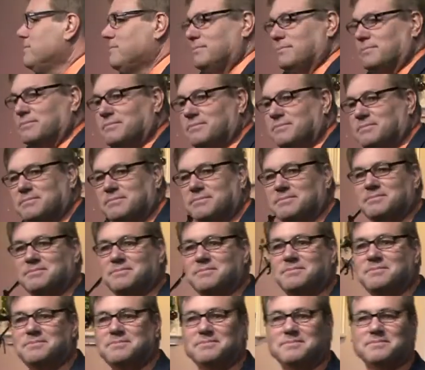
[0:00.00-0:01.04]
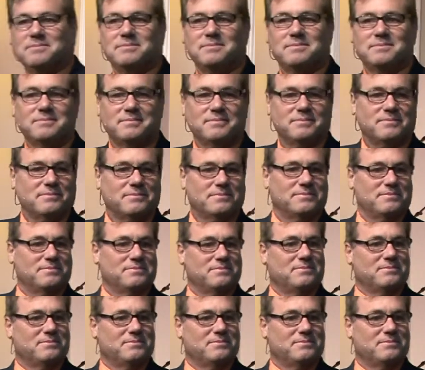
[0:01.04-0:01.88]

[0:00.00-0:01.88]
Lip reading: (silence)